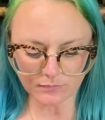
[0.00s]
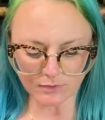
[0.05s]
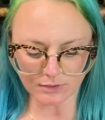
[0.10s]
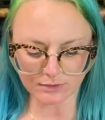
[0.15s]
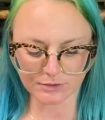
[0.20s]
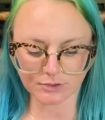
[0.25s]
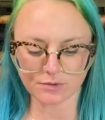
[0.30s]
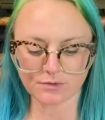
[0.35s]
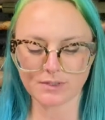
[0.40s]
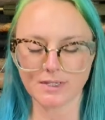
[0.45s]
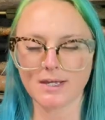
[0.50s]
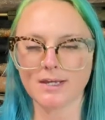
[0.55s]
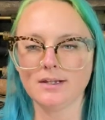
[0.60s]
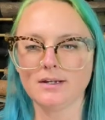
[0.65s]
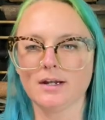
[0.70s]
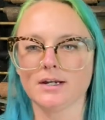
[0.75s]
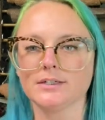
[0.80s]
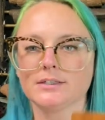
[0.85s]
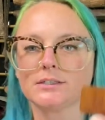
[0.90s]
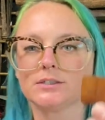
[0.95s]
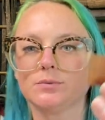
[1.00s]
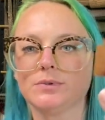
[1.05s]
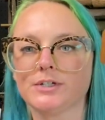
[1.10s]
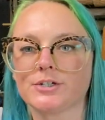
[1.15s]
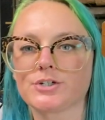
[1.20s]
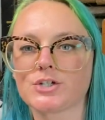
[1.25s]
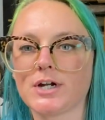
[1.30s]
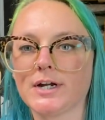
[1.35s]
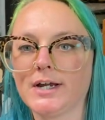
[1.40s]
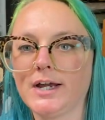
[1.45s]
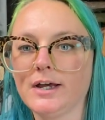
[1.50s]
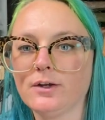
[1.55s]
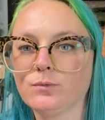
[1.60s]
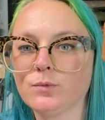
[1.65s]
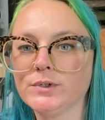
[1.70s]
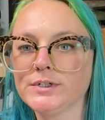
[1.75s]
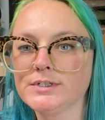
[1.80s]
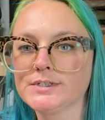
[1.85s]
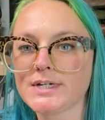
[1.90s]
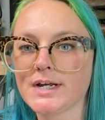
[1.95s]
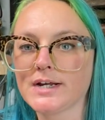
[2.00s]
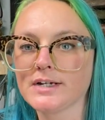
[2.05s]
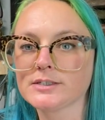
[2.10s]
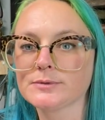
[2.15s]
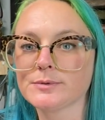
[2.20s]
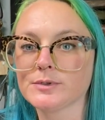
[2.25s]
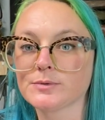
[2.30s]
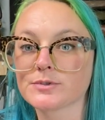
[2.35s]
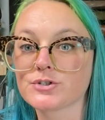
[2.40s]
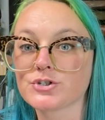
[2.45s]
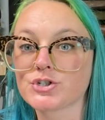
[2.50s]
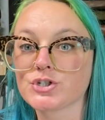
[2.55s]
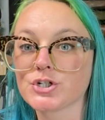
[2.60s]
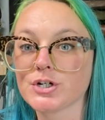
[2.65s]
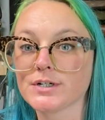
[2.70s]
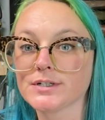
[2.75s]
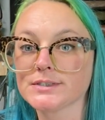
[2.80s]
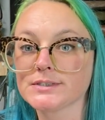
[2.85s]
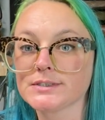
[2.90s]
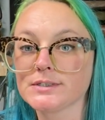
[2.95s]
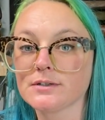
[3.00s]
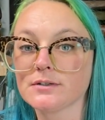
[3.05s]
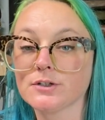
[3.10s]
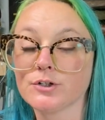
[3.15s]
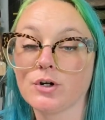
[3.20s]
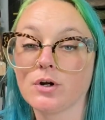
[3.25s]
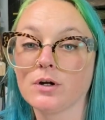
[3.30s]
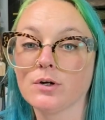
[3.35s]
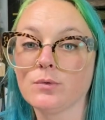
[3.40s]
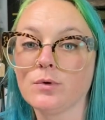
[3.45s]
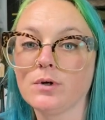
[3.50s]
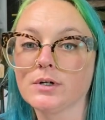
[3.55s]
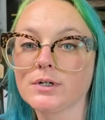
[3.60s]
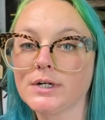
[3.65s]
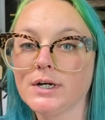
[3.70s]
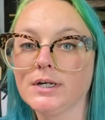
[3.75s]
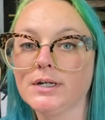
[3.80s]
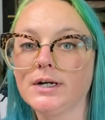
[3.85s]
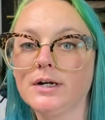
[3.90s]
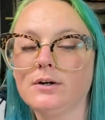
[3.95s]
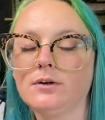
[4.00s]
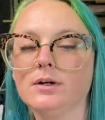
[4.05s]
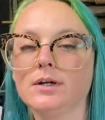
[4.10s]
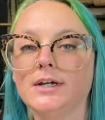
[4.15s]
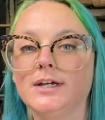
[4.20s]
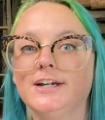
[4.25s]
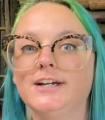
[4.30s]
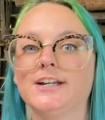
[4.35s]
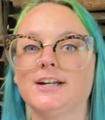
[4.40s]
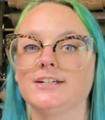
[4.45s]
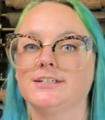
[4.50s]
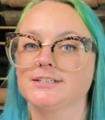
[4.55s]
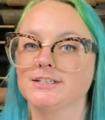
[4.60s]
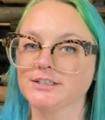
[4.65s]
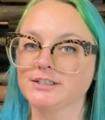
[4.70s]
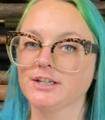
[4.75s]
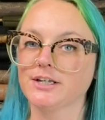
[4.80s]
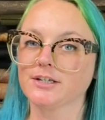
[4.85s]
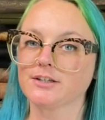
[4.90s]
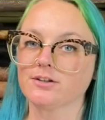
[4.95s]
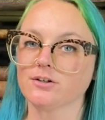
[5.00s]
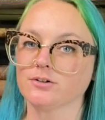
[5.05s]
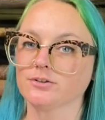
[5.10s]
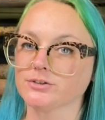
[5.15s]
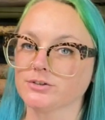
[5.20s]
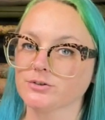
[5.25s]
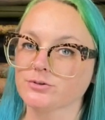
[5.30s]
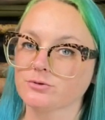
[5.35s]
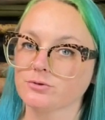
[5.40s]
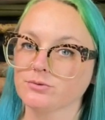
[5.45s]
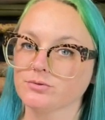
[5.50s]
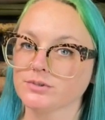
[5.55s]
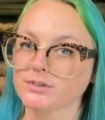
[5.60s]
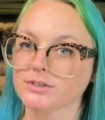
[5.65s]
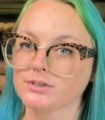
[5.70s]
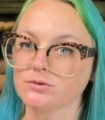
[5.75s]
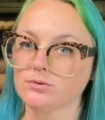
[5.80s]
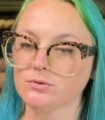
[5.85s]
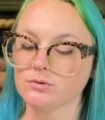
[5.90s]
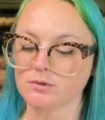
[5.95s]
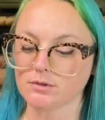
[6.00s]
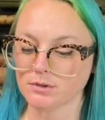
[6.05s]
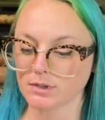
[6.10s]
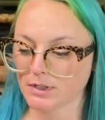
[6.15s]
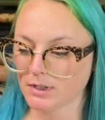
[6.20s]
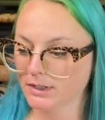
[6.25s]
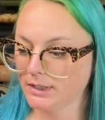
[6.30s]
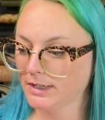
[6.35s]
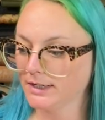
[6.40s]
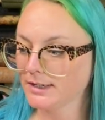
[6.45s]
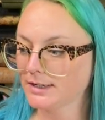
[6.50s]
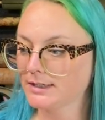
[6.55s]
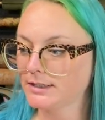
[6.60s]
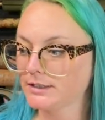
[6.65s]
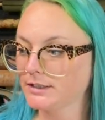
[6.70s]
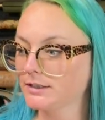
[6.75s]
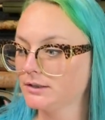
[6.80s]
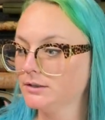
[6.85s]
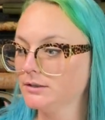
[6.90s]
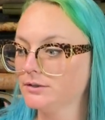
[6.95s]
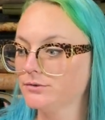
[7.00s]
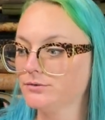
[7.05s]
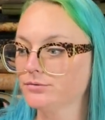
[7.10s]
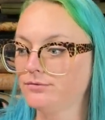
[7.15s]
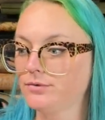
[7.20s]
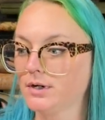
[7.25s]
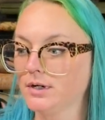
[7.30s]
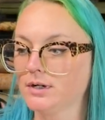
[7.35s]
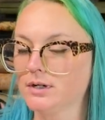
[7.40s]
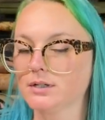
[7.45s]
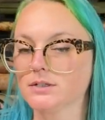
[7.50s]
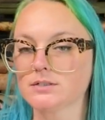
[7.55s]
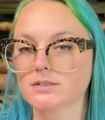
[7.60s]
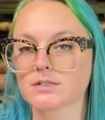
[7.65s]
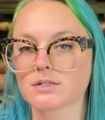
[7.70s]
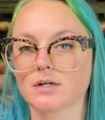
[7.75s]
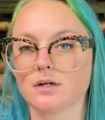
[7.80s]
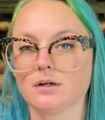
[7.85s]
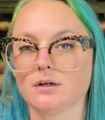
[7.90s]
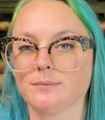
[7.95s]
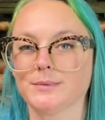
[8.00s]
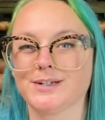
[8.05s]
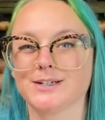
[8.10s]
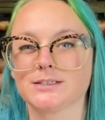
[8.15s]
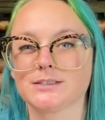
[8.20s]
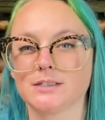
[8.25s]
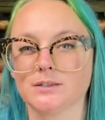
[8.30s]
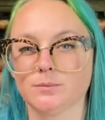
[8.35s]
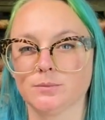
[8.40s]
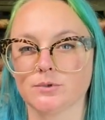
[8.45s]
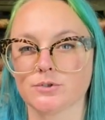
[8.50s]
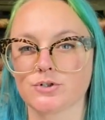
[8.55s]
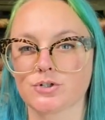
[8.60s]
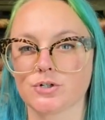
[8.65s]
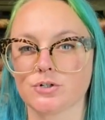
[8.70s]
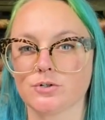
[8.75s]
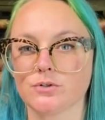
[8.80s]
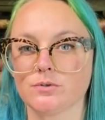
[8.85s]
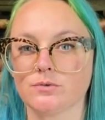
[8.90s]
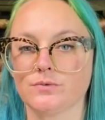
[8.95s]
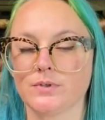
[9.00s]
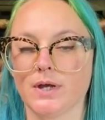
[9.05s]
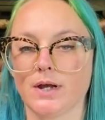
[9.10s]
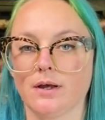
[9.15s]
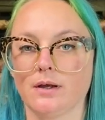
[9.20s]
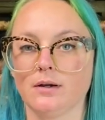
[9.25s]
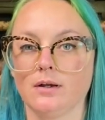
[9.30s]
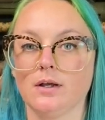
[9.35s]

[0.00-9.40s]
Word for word: So then I switched, I had wooden tags, but it was just the narwhal cutout. And I did like those. Those are really cool. And I couldn't find um, an example to show you of that.